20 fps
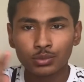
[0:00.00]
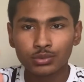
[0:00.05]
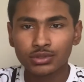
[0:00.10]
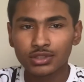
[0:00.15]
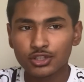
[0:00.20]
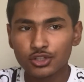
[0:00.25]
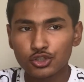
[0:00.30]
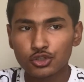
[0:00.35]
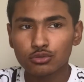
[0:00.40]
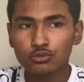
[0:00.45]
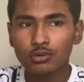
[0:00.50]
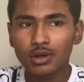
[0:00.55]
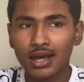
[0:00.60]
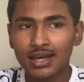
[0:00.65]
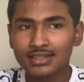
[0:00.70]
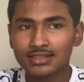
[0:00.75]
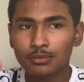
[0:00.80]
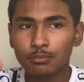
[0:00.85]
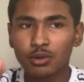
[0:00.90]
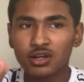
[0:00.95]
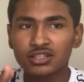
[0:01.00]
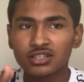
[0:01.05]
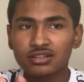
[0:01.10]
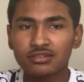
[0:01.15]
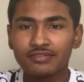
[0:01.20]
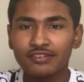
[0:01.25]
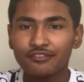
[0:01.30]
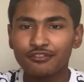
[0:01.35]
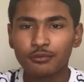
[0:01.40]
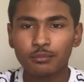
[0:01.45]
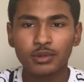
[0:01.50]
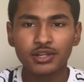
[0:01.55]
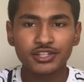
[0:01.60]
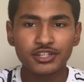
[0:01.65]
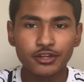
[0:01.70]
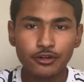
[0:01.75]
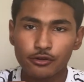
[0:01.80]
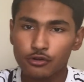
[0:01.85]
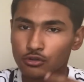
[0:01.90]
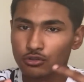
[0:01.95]
the shoe has a bunch of different
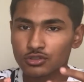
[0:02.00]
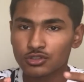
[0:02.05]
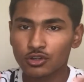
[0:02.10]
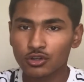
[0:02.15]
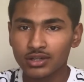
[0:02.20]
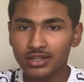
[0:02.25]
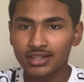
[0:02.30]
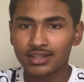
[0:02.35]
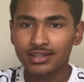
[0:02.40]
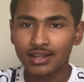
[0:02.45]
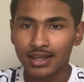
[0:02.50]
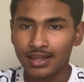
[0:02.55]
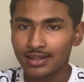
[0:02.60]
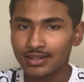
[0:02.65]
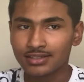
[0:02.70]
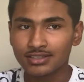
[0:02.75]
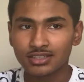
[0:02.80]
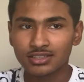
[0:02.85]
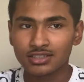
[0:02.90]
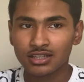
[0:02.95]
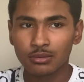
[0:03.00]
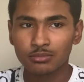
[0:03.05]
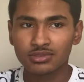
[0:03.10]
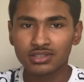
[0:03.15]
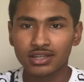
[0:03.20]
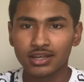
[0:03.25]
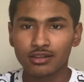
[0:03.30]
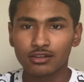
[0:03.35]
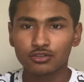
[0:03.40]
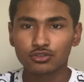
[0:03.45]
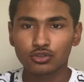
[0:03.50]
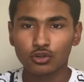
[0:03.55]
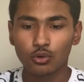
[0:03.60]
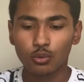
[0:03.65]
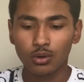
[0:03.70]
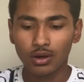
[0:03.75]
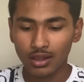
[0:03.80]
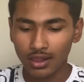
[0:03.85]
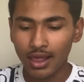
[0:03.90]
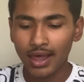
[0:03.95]
materials on it and it just comes together so
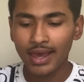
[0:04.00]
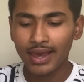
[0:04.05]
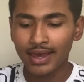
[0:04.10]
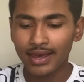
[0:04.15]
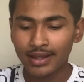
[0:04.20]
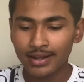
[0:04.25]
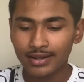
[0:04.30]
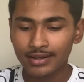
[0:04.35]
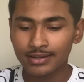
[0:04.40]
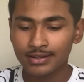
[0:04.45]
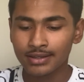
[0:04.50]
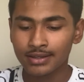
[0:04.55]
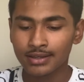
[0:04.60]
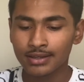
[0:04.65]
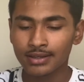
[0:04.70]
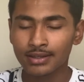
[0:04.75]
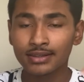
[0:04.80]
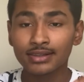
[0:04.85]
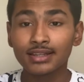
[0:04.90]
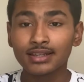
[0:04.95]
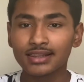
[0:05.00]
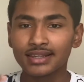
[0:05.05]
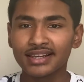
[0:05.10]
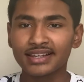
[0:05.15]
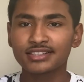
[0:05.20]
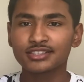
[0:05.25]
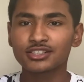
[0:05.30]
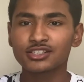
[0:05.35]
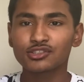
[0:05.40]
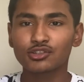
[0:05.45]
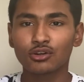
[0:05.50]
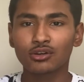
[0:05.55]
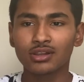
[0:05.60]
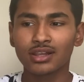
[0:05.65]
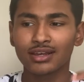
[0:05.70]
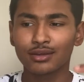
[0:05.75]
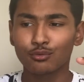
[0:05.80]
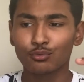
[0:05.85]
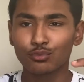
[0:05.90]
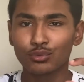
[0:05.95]
well. And the laces are
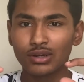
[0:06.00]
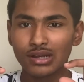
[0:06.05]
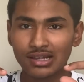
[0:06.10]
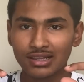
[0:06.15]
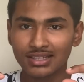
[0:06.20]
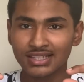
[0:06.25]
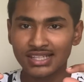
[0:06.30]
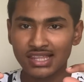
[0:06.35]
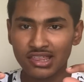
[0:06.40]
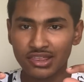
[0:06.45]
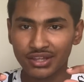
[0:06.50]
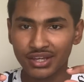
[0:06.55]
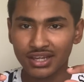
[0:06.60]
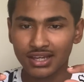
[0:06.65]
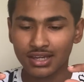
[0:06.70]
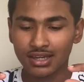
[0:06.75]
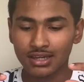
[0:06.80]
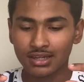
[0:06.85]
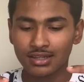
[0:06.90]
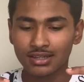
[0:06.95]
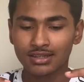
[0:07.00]
like really thick.